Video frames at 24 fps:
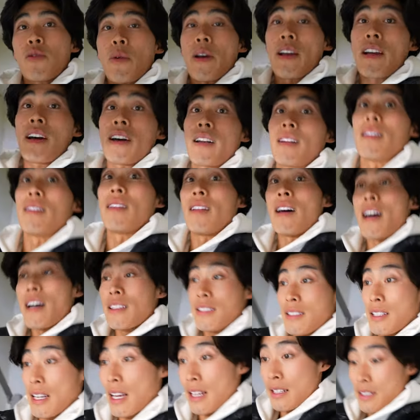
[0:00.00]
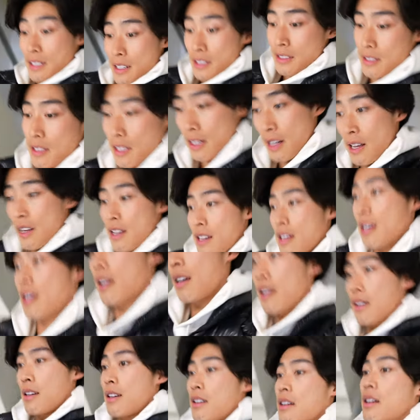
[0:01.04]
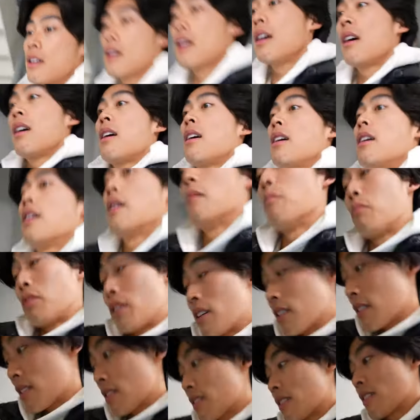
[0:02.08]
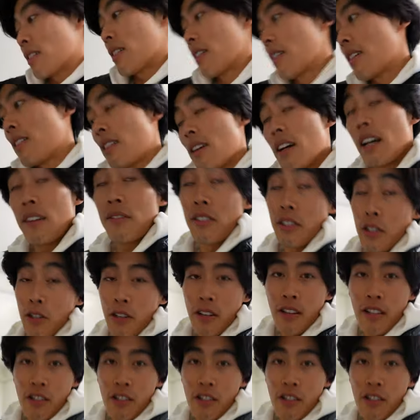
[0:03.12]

I got a lot to get done today. Plus, I have to go to the